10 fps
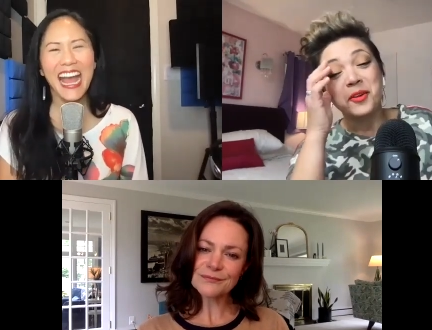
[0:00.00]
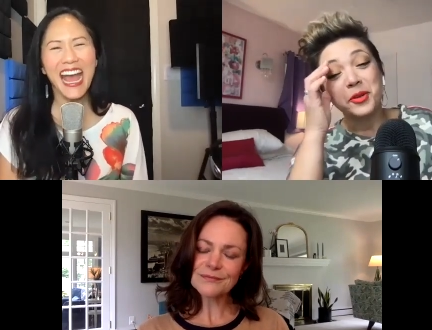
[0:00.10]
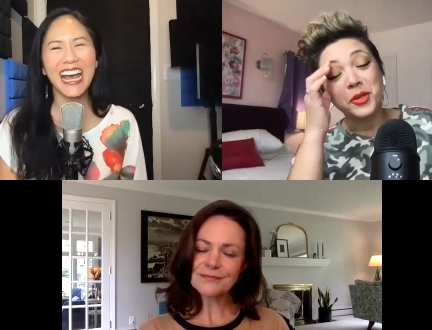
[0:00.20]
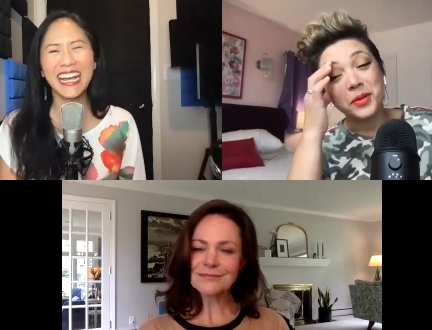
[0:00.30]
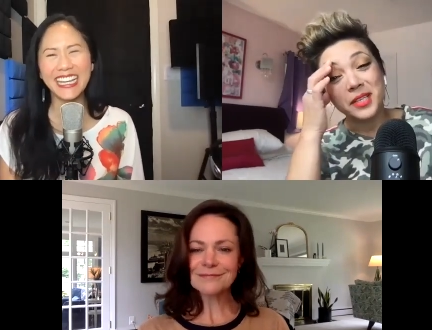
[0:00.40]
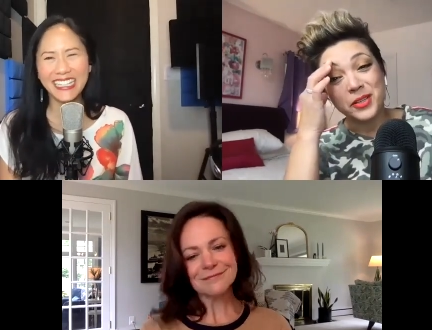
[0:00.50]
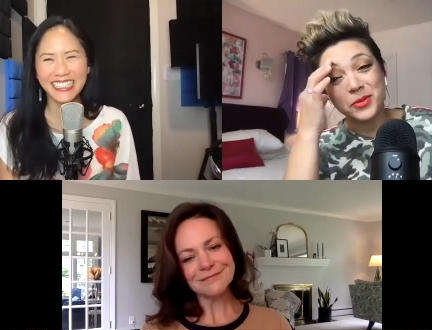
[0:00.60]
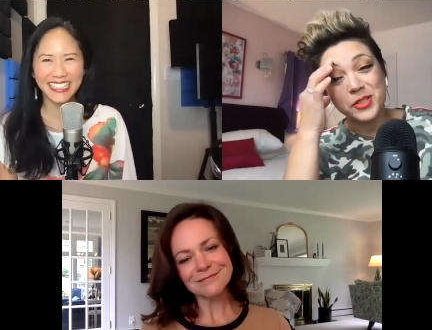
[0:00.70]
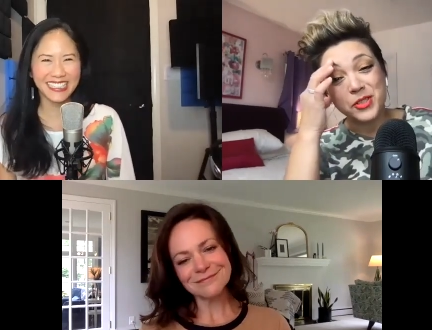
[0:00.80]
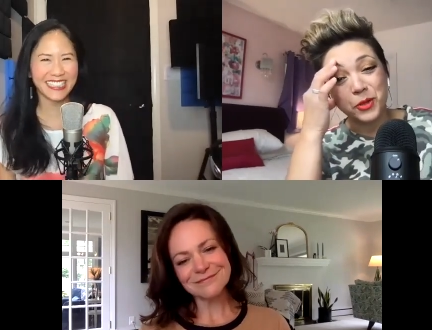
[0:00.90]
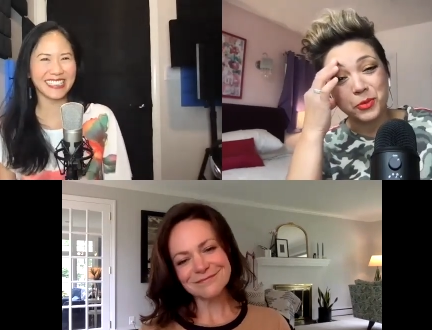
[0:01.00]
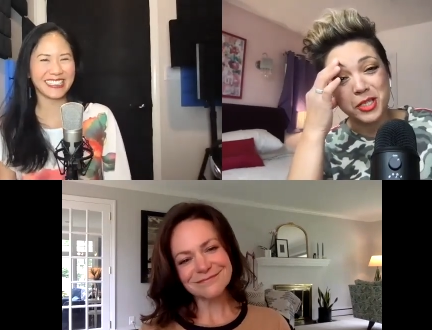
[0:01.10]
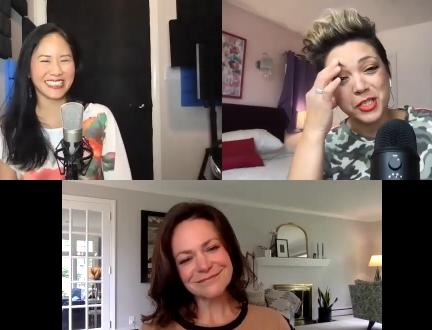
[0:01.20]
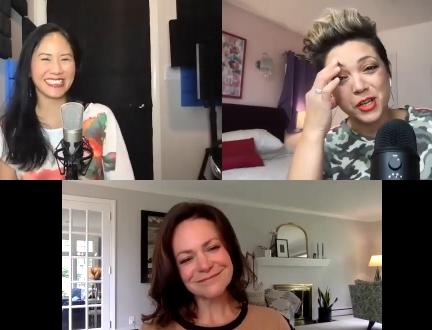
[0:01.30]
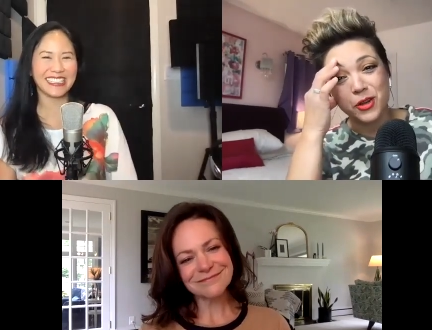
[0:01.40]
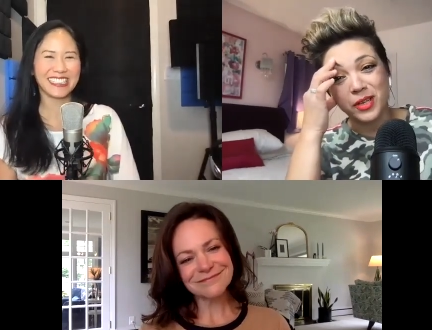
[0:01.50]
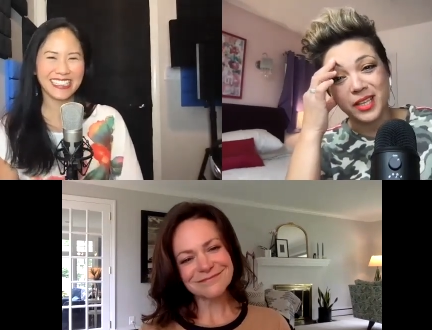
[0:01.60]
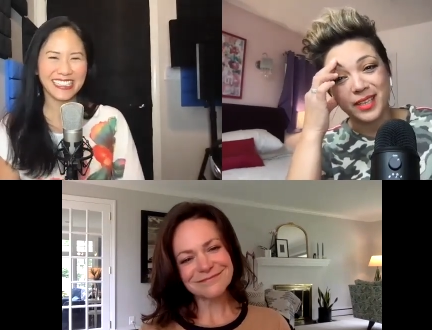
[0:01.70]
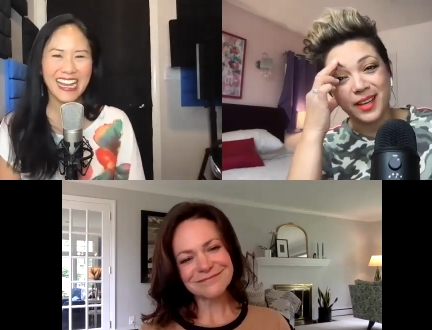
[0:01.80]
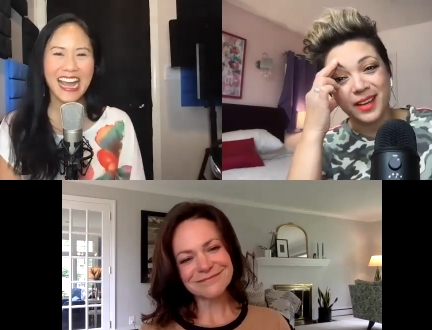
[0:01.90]
Speaker 1: well, you had you had told one joke
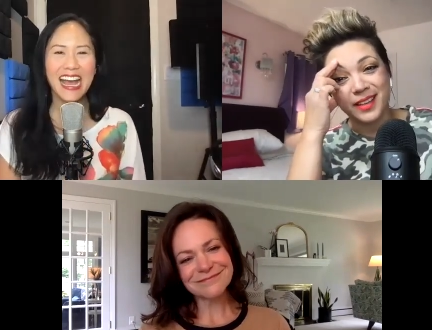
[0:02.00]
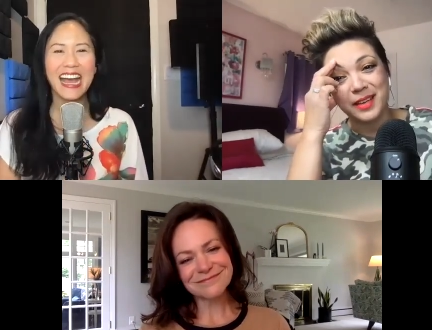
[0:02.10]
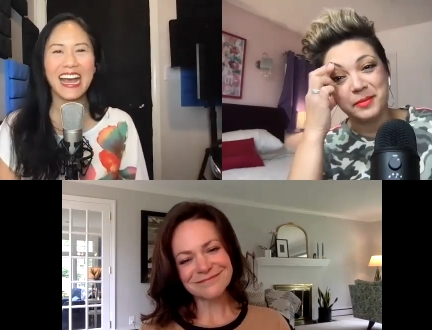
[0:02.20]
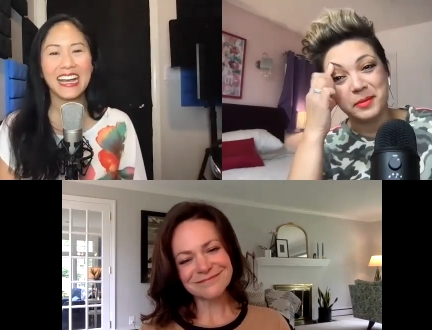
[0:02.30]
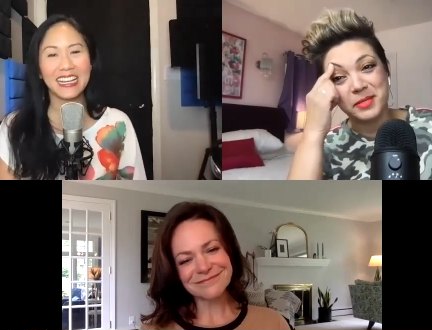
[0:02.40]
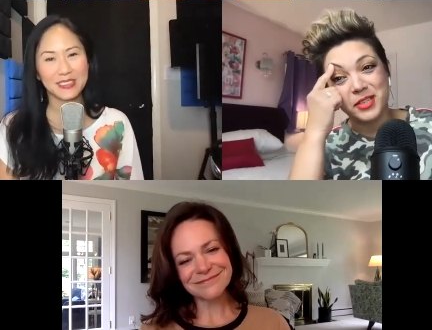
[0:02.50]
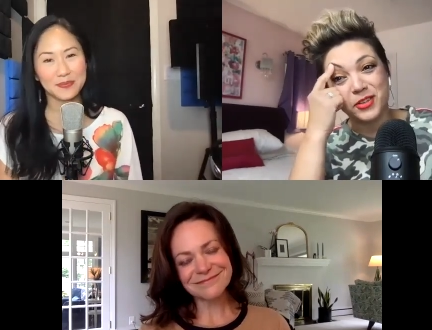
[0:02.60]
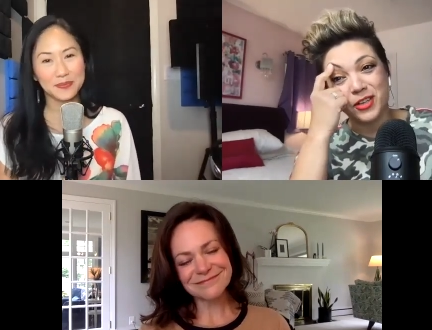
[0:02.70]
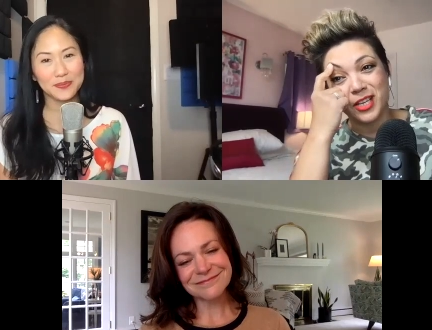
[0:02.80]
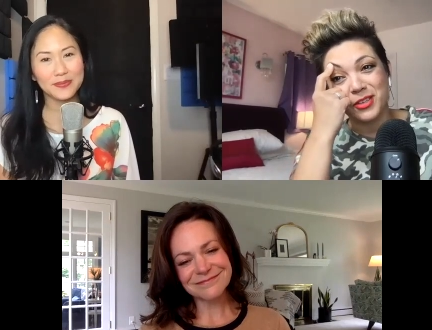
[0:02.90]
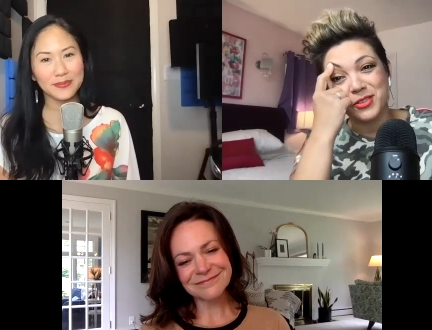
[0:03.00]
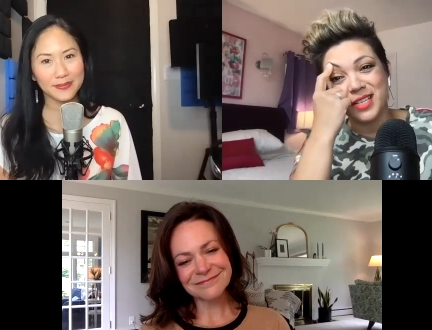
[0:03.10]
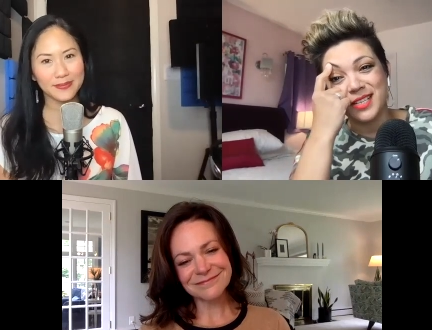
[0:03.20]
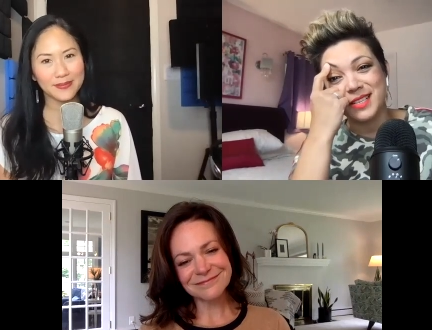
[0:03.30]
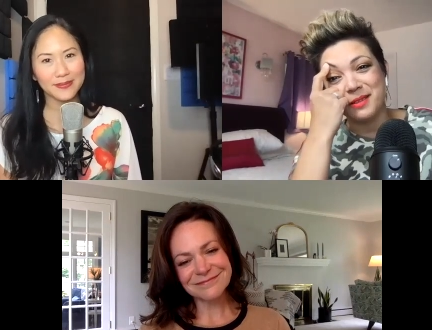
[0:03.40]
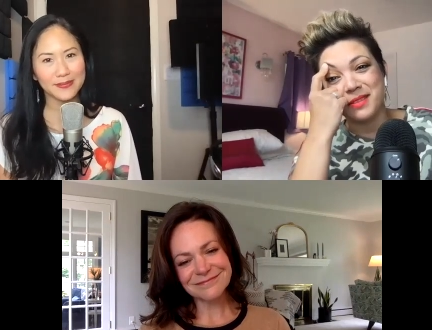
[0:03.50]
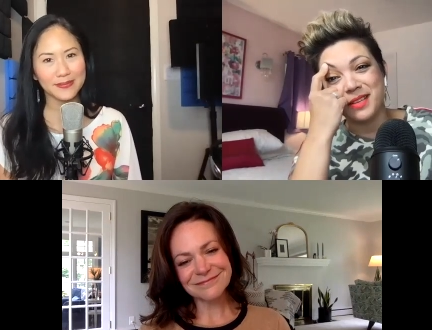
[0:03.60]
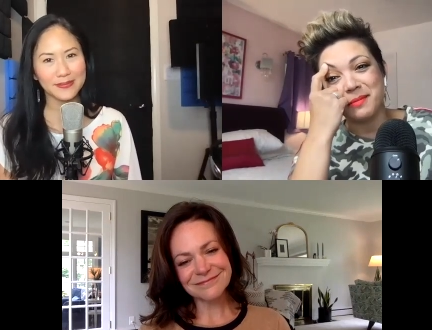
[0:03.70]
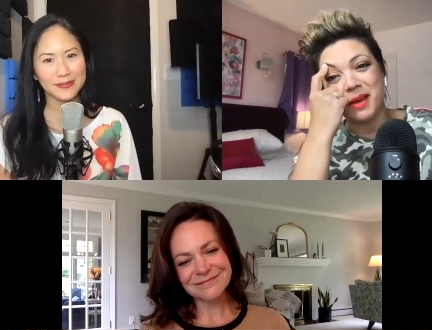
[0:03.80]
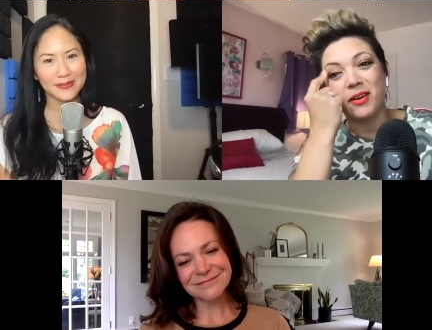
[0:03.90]
at uh, the MMC 30. You said something
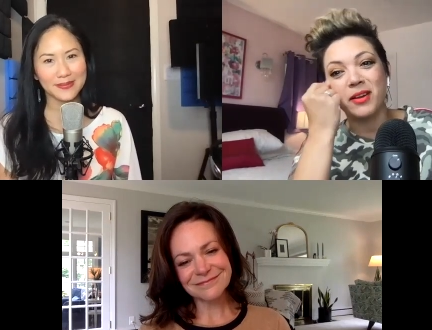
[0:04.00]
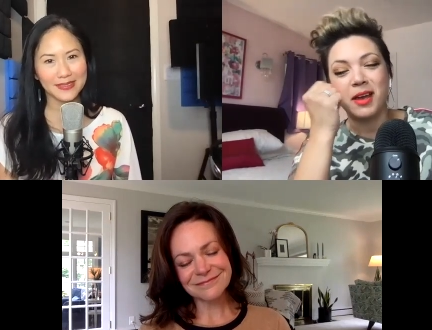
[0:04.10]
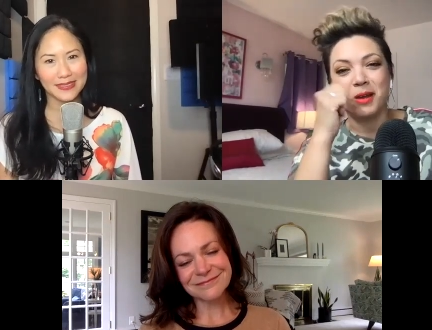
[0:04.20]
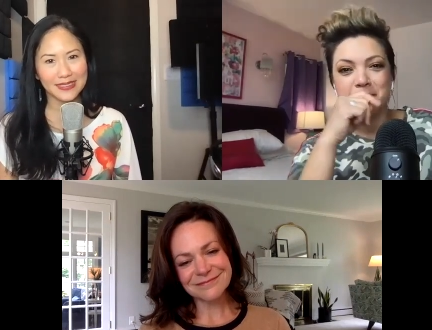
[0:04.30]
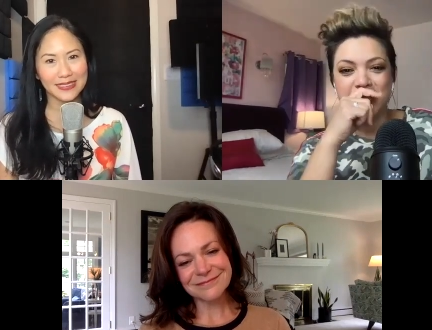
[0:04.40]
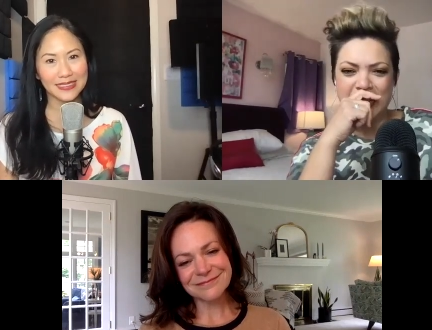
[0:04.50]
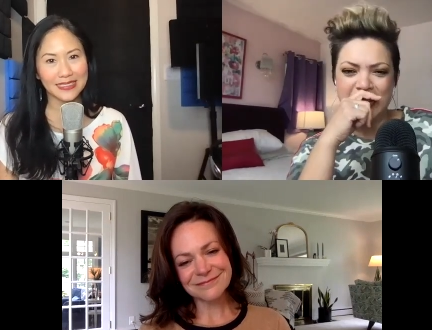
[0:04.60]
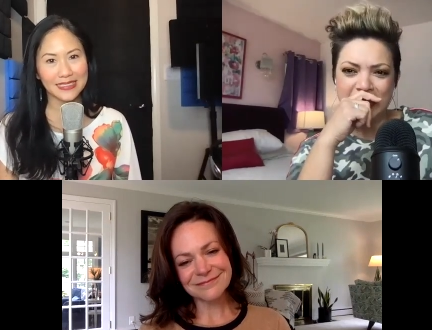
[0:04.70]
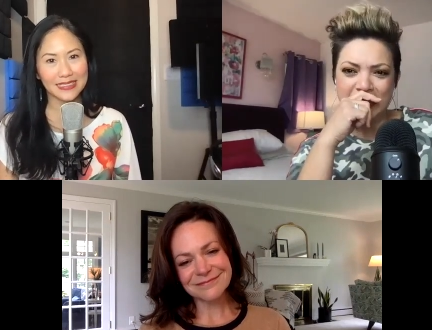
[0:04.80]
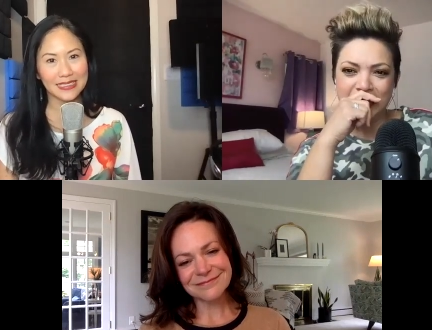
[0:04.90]
about um, teeth